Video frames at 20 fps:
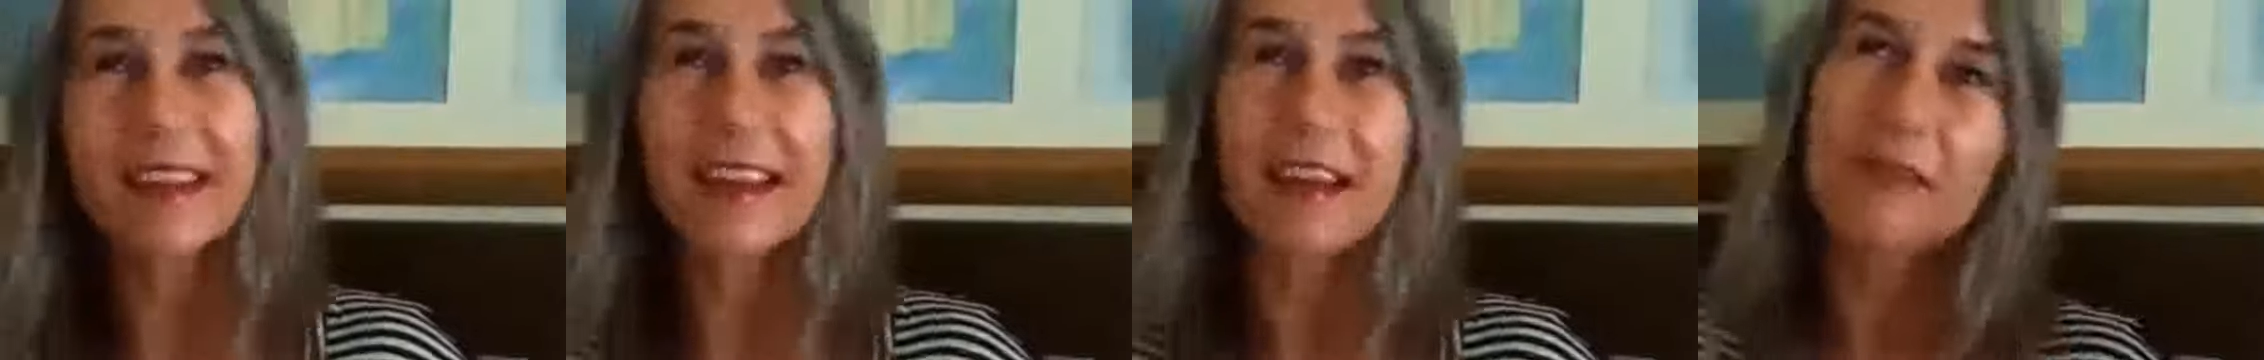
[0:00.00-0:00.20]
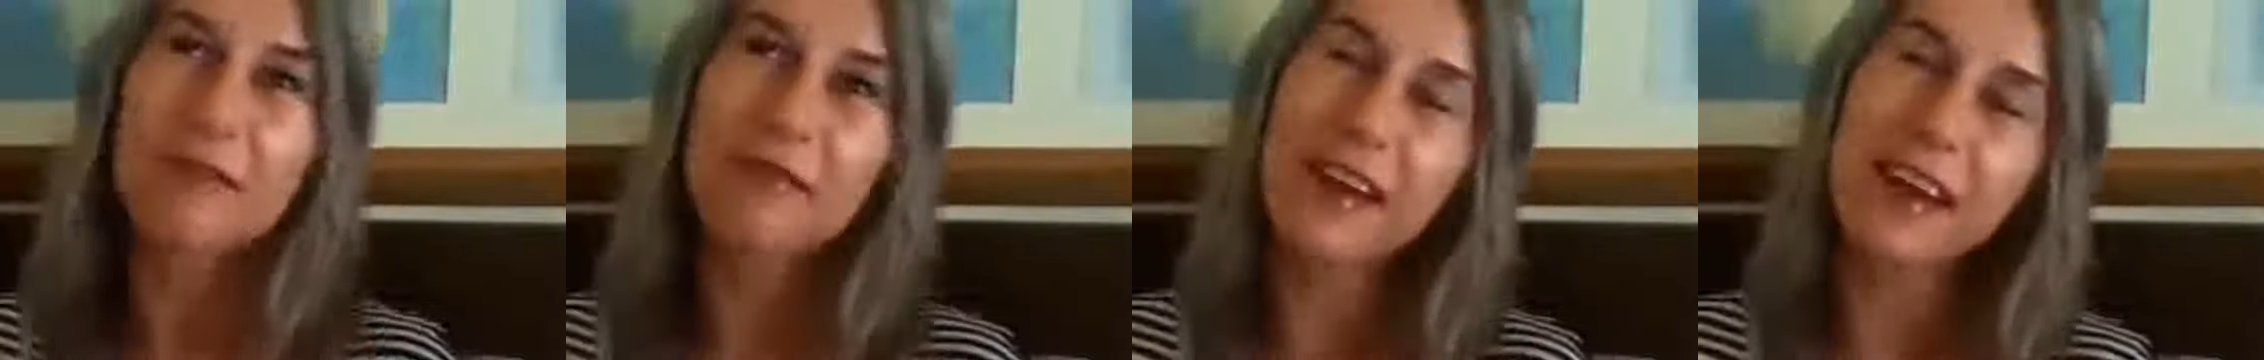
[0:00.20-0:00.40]

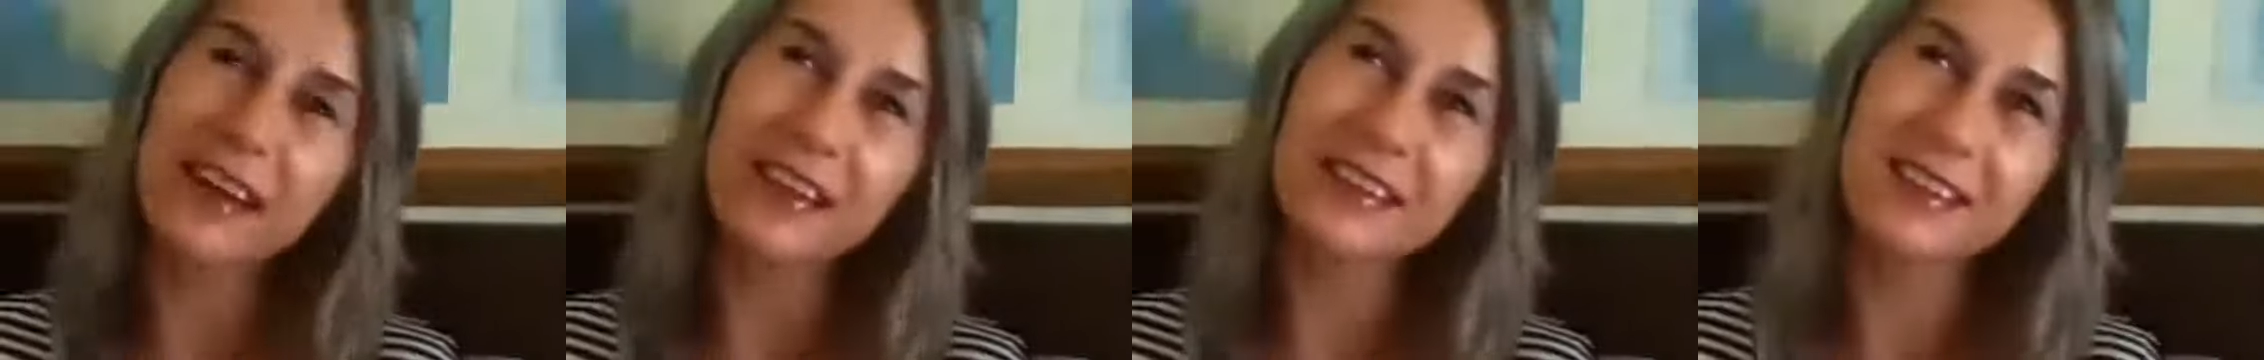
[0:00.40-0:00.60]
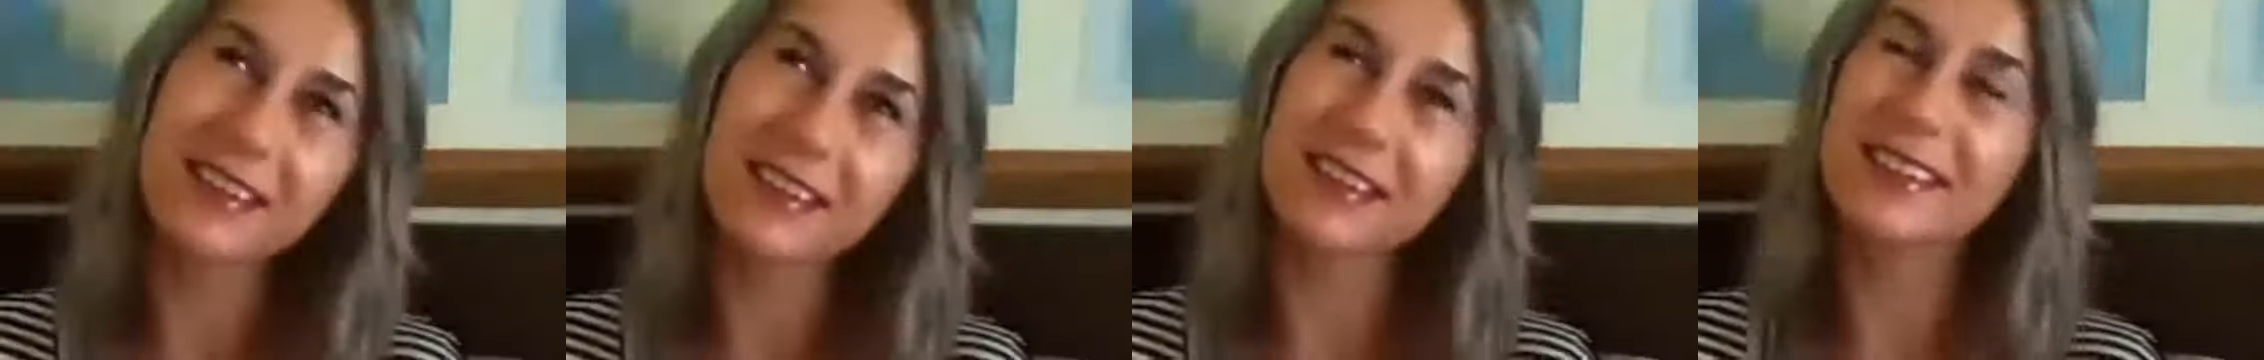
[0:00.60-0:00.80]
their
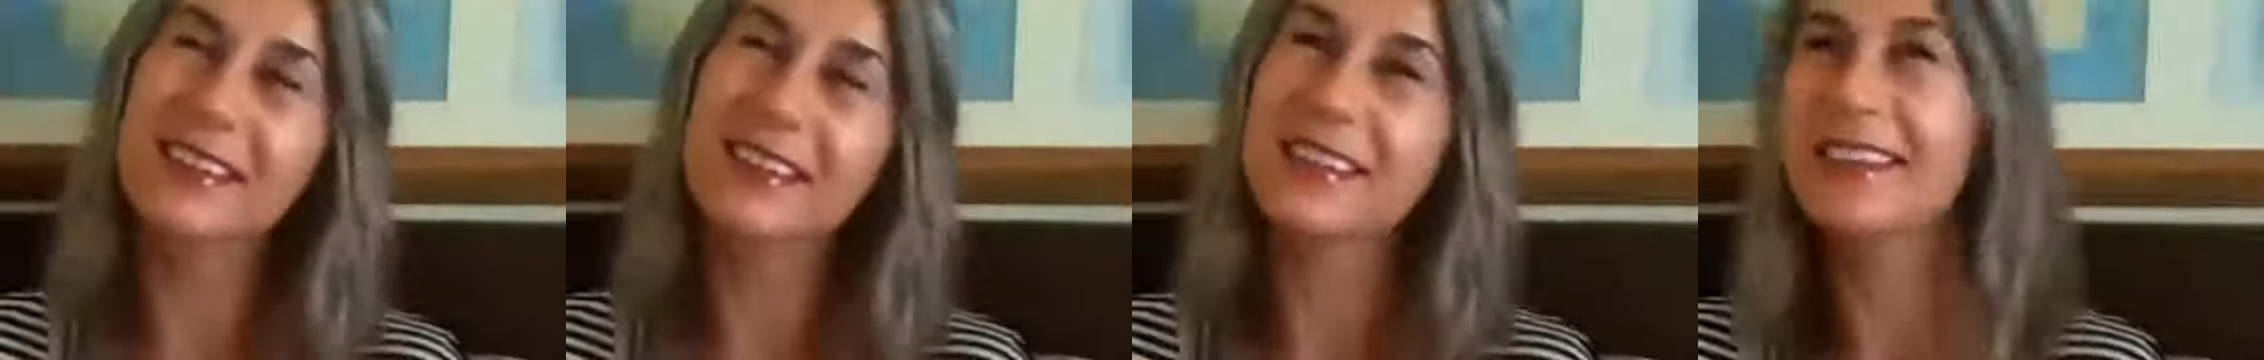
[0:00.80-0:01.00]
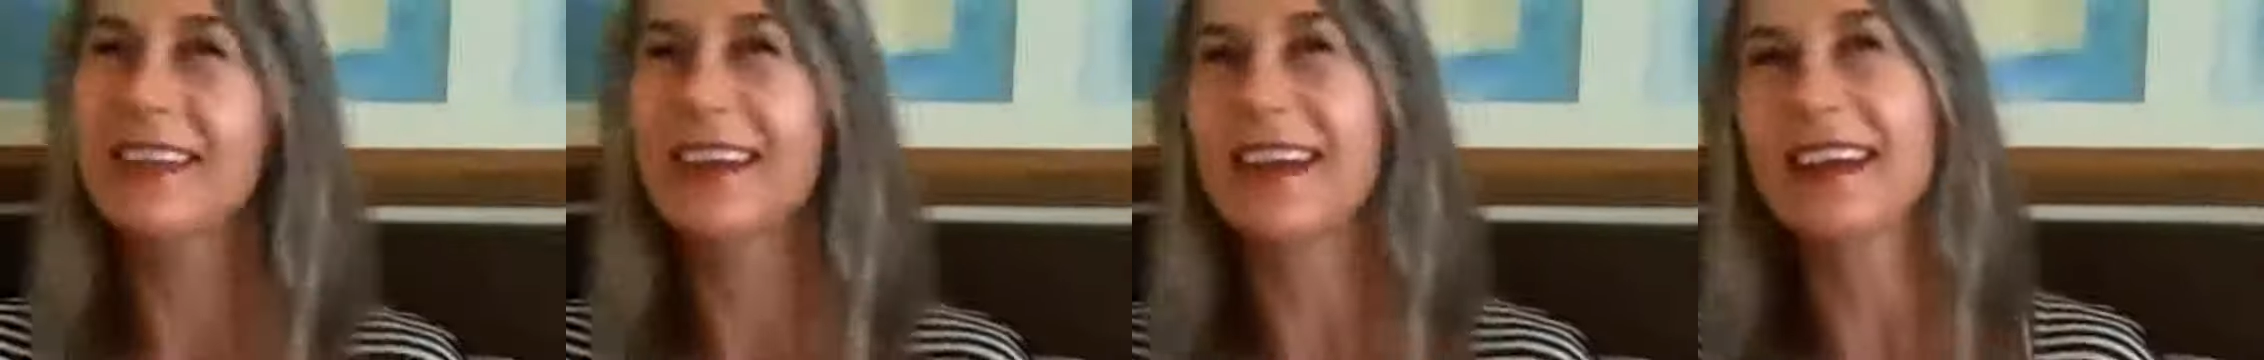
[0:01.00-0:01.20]

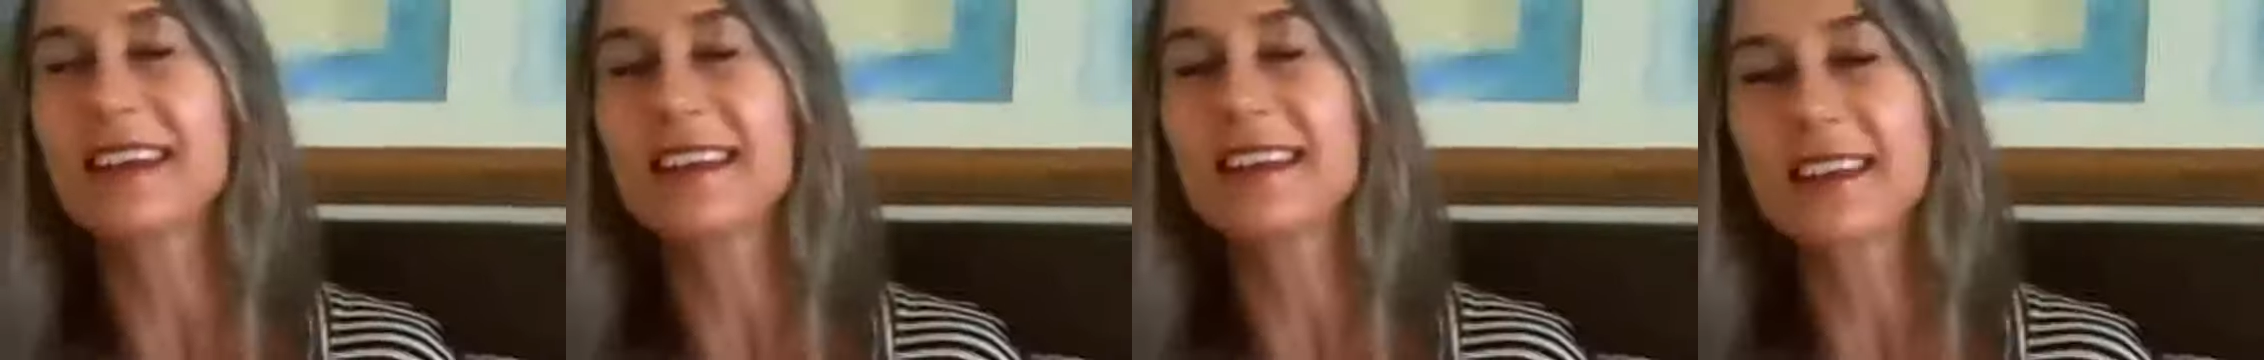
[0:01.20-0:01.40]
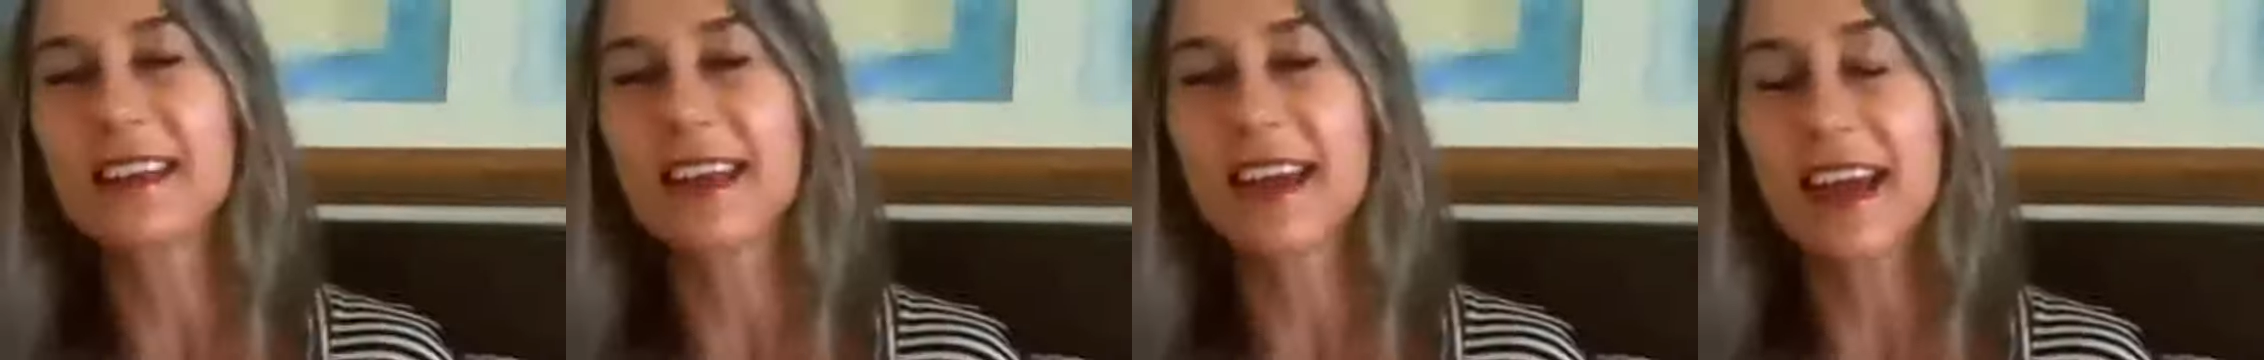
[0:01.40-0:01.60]
faces,
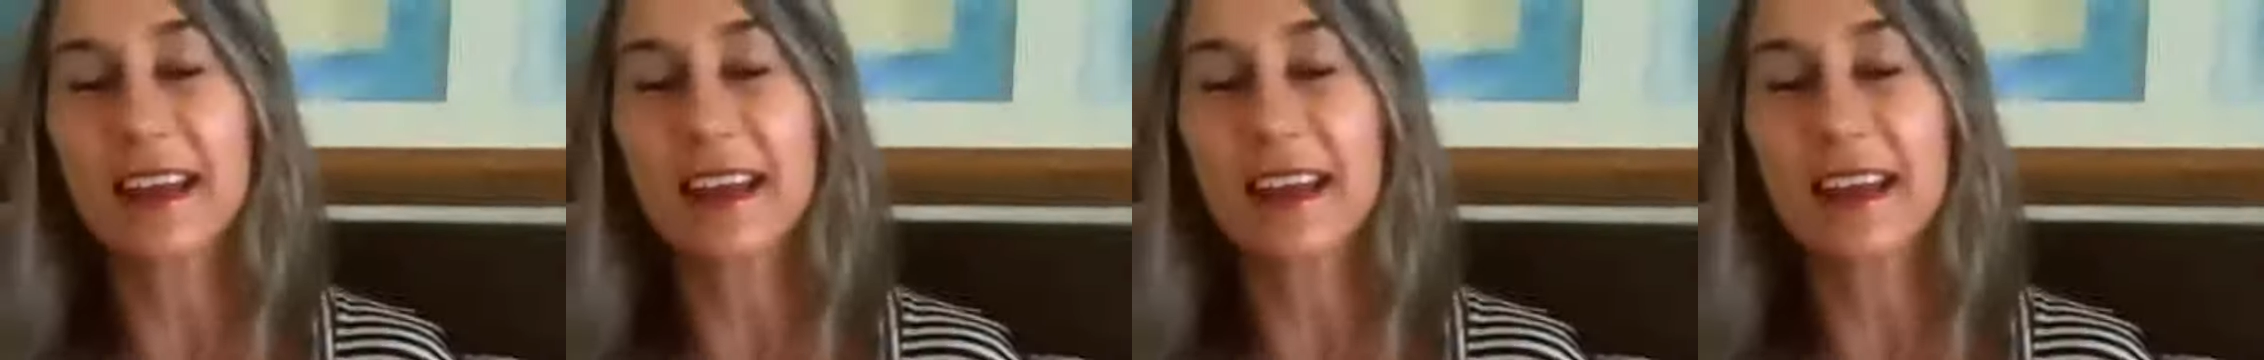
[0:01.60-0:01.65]
and